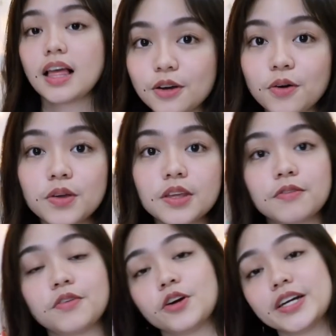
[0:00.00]
So if
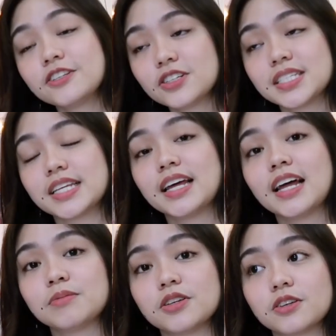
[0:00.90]
you're interested,
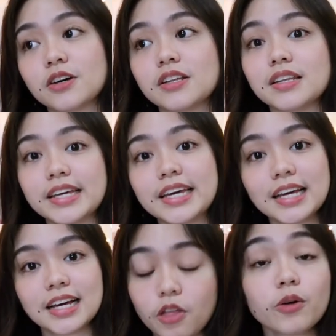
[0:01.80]
I'm just gonna
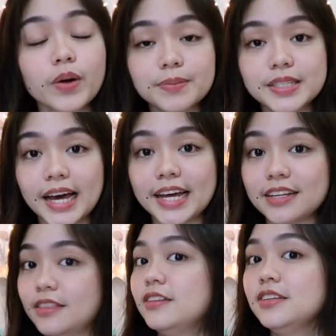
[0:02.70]
link their website
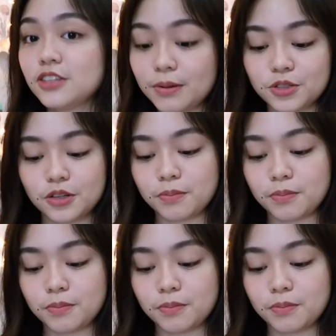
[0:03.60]
in the description